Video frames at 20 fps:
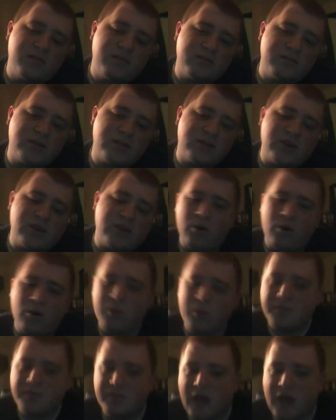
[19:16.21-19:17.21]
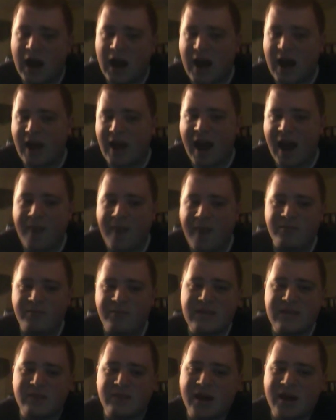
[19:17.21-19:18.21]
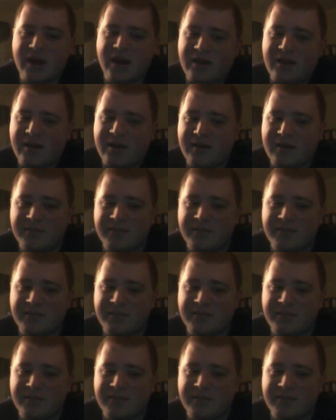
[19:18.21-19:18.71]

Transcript: So, I'm Team Kenya.